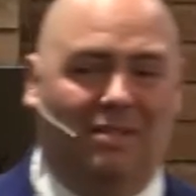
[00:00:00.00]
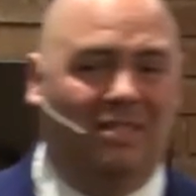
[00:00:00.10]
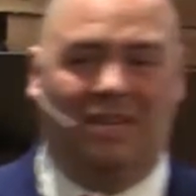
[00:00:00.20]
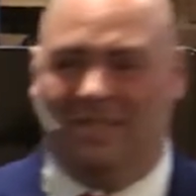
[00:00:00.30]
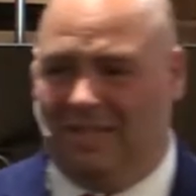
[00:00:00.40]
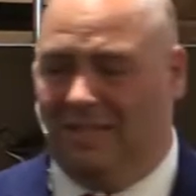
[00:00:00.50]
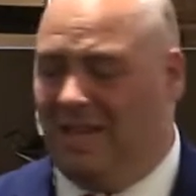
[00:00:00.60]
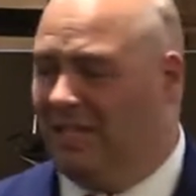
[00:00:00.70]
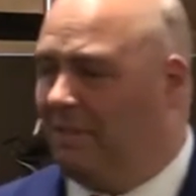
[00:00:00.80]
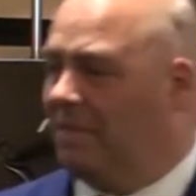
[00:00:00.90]
it doesn't.
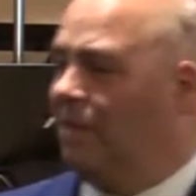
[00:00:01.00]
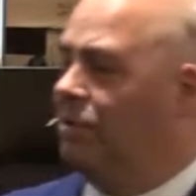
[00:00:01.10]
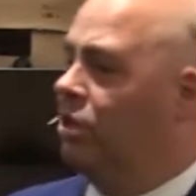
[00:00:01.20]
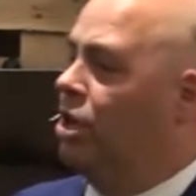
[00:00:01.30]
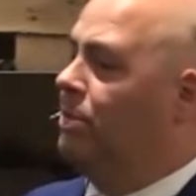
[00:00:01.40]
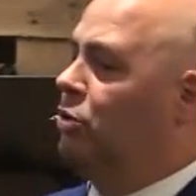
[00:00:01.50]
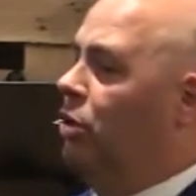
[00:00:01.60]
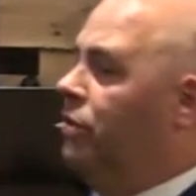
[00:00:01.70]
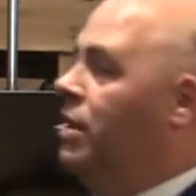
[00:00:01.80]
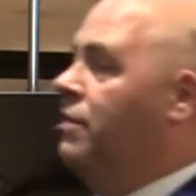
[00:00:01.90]
Sometimes it comes
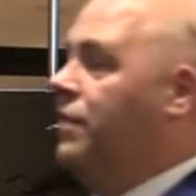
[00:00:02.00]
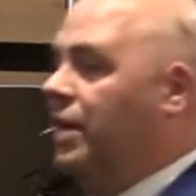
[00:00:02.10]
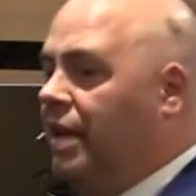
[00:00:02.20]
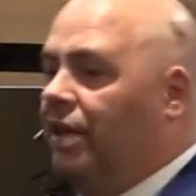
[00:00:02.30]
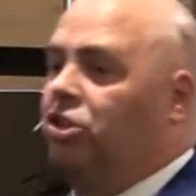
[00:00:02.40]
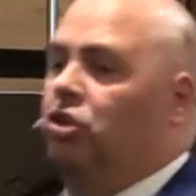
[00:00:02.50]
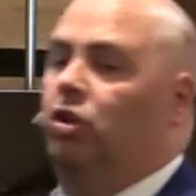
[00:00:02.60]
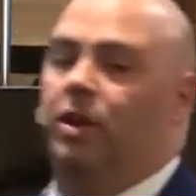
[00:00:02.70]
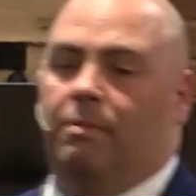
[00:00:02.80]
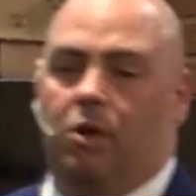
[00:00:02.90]
with
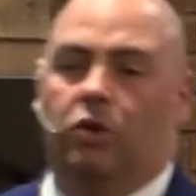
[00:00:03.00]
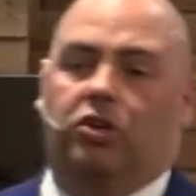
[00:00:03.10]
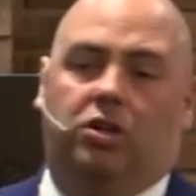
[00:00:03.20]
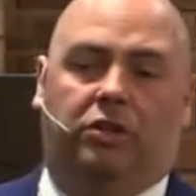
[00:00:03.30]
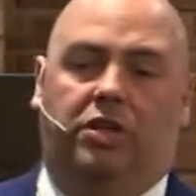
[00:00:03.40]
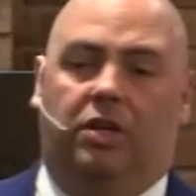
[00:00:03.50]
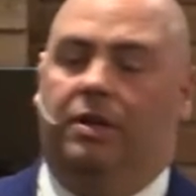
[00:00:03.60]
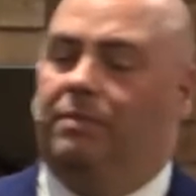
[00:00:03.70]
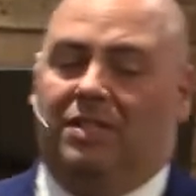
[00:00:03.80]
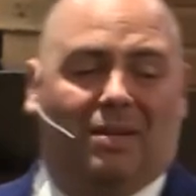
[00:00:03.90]
financial and emotional
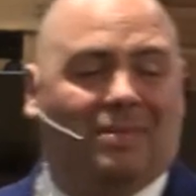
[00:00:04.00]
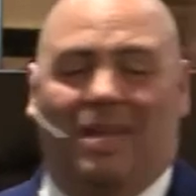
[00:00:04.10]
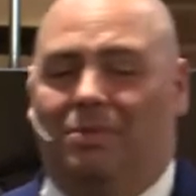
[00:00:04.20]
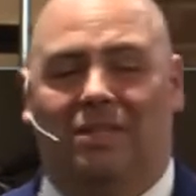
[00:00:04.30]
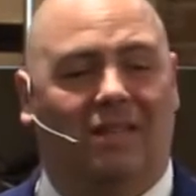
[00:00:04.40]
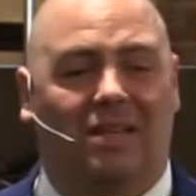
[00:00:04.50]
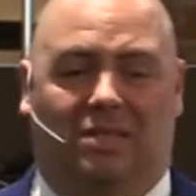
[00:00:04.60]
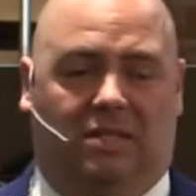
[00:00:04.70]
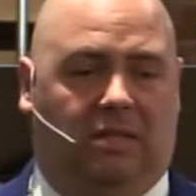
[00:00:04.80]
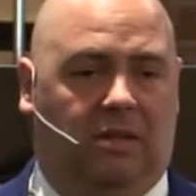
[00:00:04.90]
healing, but sometimes it
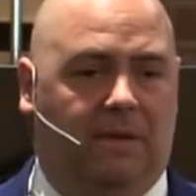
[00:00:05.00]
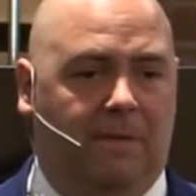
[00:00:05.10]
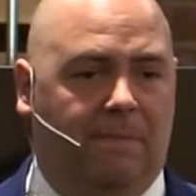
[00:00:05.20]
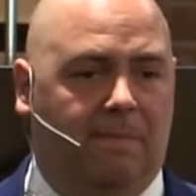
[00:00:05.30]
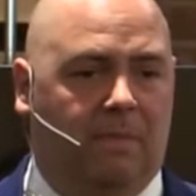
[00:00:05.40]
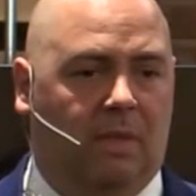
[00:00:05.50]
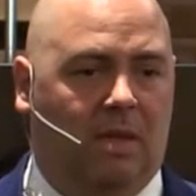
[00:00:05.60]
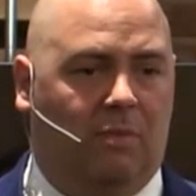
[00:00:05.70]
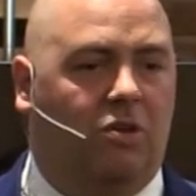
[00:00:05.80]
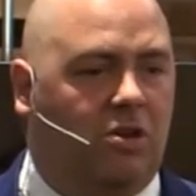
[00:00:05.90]
doesn't.
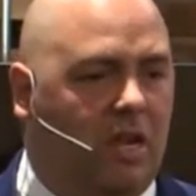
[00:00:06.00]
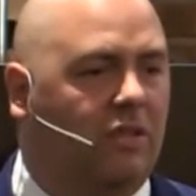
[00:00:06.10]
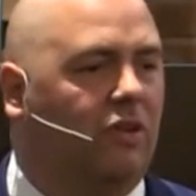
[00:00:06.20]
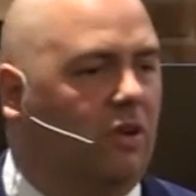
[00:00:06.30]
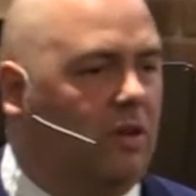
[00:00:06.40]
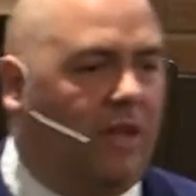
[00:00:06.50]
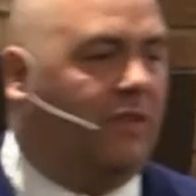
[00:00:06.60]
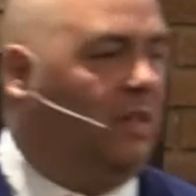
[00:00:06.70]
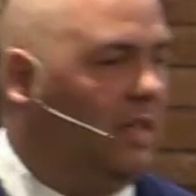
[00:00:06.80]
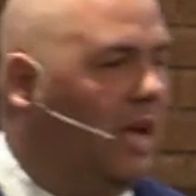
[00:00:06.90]
But
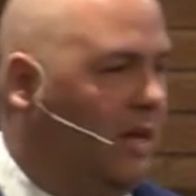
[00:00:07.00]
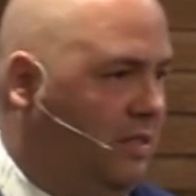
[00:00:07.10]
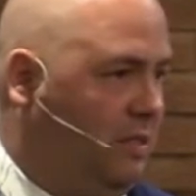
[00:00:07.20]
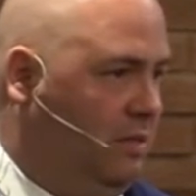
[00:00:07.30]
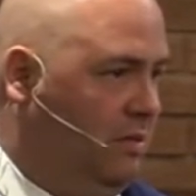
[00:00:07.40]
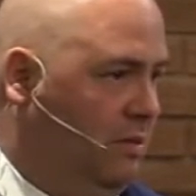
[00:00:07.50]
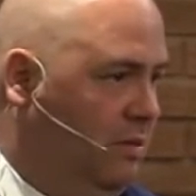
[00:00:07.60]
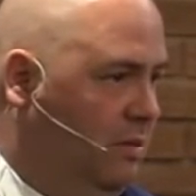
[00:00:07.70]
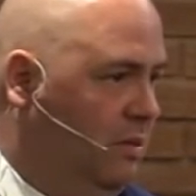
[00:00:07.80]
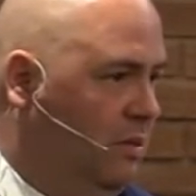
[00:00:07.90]
nonetheless,
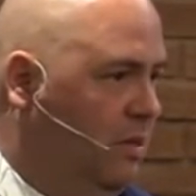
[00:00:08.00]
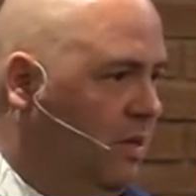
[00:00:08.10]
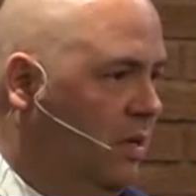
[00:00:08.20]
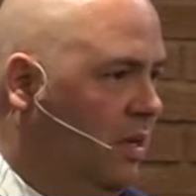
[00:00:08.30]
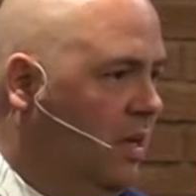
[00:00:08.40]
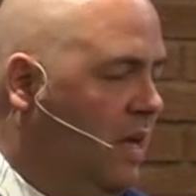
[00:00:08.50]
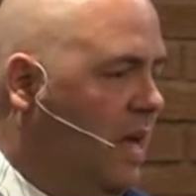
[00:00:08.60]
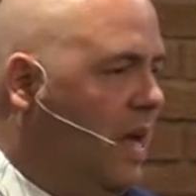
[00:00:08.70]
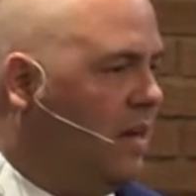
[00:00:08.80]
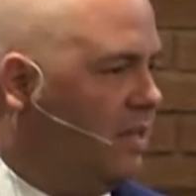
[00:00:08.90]

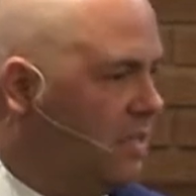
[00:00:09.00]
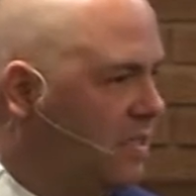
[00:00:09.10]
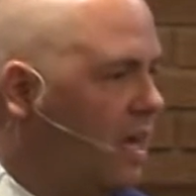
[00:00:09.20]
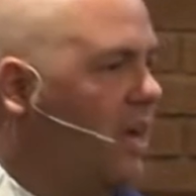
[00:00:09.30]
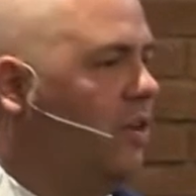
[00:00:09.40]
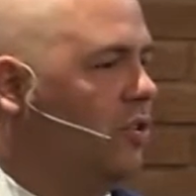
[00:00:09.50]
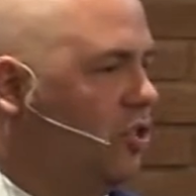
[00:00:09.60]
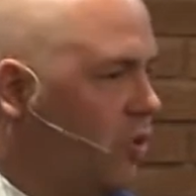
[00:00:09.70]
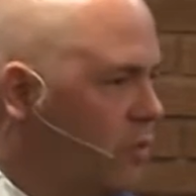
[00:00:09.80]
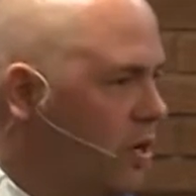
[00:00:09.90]
He desires
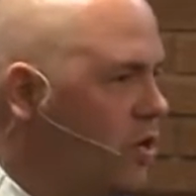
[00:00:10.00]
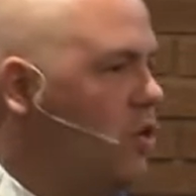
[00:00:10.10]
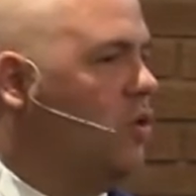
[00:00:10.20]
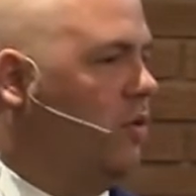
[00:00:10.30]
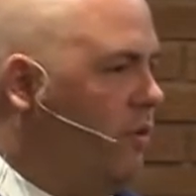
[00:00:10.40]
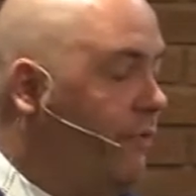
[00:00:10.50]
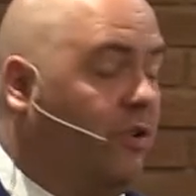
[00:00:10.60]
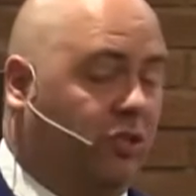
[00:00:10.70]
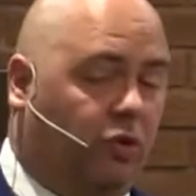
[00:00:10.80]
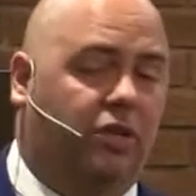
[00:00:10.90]
to renew and
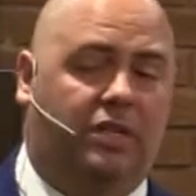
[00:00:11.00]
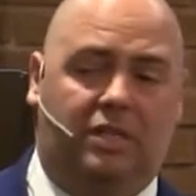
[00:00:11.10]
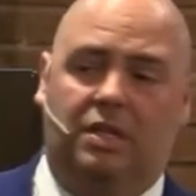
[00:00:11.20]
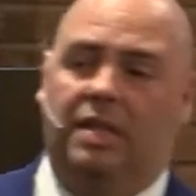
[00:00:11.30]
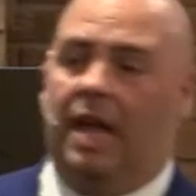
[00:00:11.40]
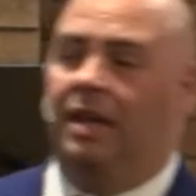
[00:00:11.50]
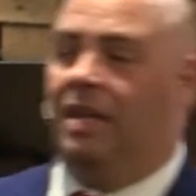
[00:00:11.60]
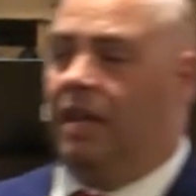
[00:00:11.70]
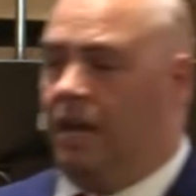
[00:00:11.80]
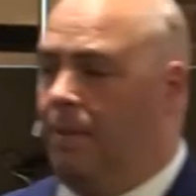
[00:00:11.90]
refresh. And we're going to see that
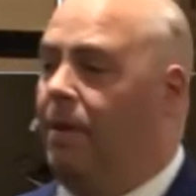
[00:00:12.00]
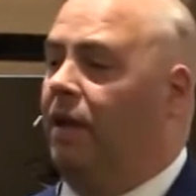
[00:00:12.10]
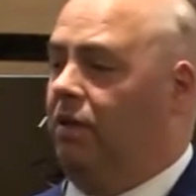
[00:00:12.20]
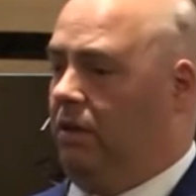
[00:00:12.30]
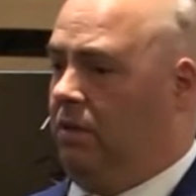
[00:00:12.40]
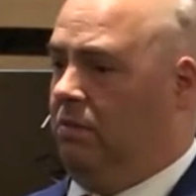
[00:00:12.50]
in Habakkuk.